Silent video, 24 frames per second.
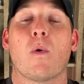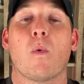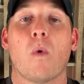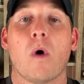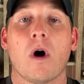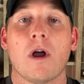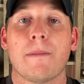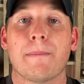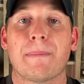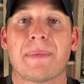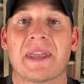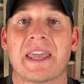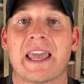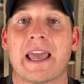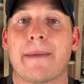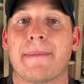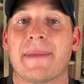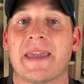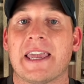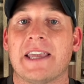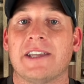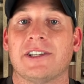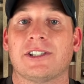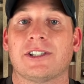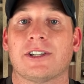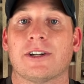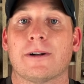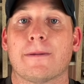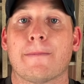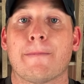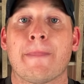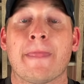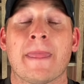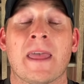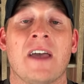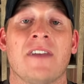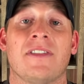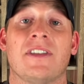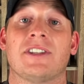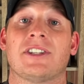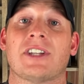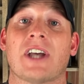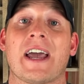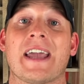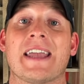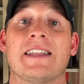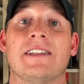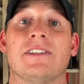1 p.m. Eastern. The
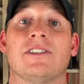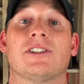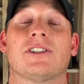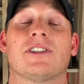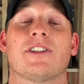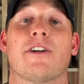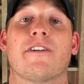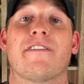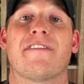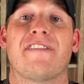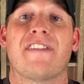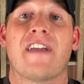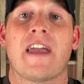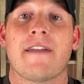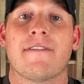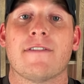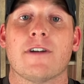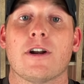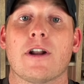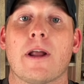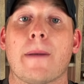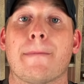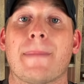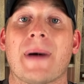Titans, they're favored